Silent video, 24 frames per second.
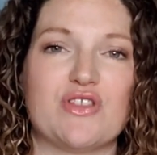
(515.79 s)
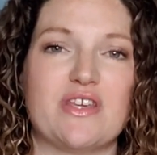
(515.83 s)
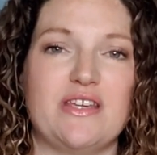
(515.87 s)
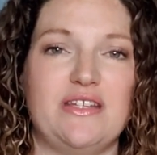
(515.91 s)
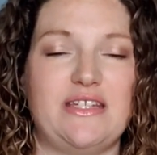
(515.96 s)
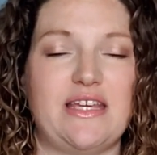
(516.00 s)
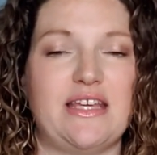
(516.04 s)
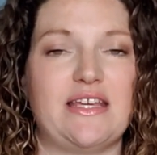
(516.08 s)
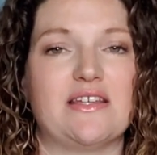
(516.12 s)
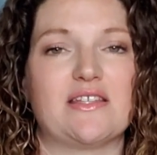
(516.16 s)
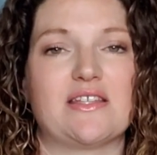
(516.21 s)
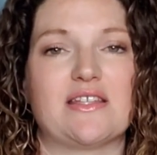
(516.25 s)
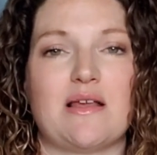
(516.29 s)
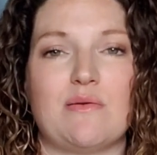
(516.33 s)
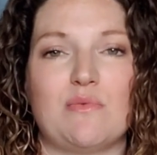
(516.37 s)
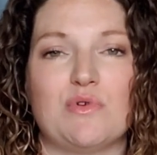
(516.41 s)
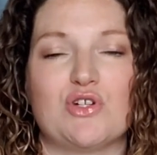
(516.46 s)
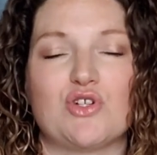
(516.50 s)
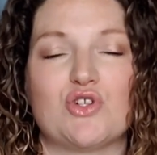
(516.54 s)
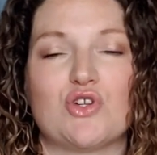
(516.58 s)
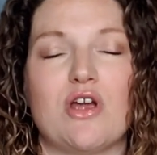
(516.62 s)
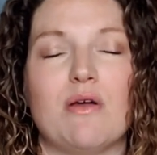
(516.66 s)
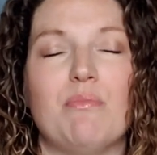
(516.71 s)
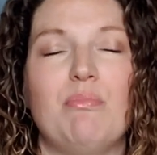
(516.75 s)
They take a
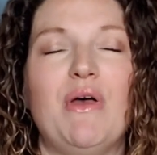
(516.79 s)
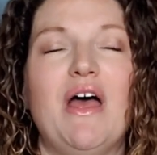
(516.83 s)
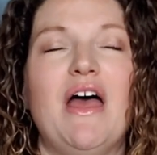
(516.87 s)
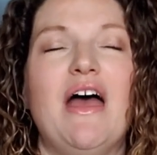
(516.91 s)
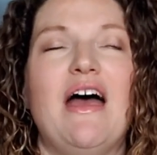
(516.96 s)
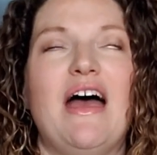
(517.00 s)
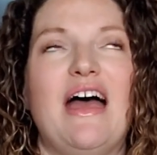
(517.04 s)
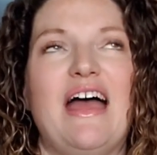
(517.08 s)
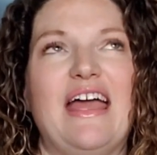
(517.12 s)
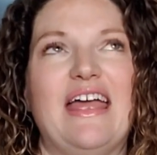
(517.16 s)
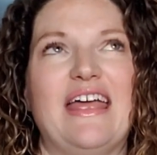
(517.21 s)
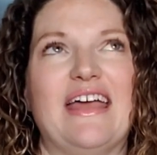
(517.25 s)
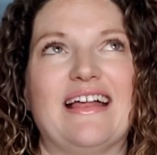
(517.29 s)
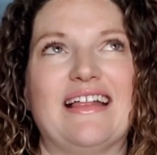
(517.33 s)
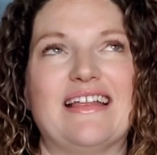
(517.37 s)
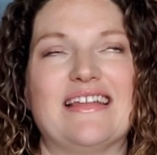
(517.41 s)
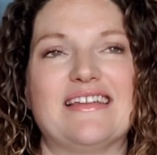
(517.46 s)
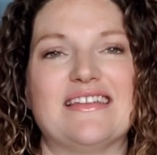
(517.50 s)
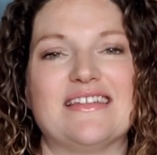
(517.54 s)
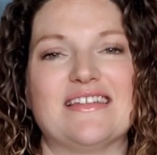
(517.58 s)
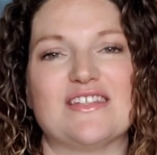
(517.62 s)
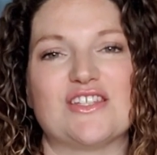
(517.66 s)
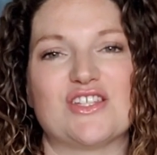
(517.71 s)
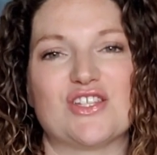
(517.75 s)
summer trip,
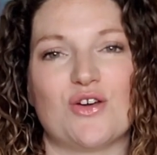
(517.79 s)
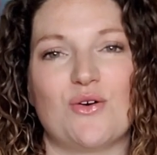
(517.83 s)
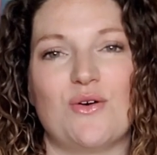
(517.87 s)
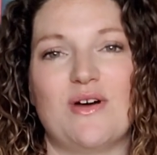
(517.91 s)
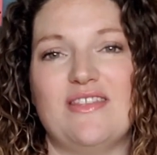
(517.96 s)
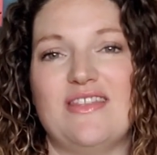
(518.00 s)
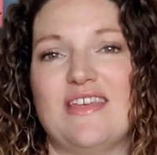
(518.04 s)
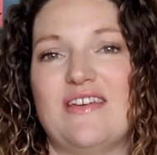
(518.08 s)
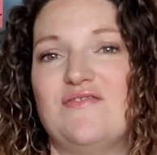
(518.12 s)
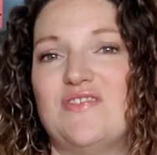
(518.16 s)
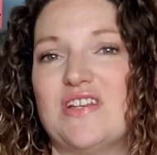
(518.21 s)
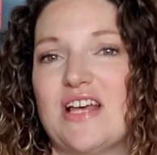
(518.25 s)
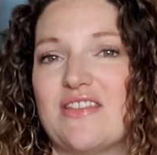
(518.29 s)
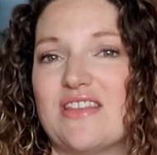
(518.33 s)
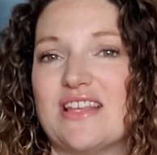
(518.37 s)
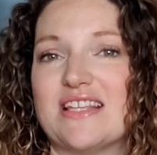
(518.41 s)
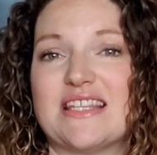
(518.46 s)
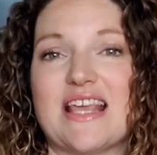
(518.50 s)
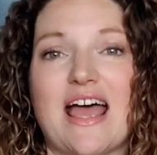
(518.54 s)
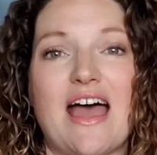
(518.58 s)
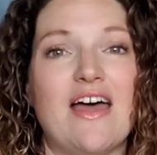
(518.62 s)
and so and they've done this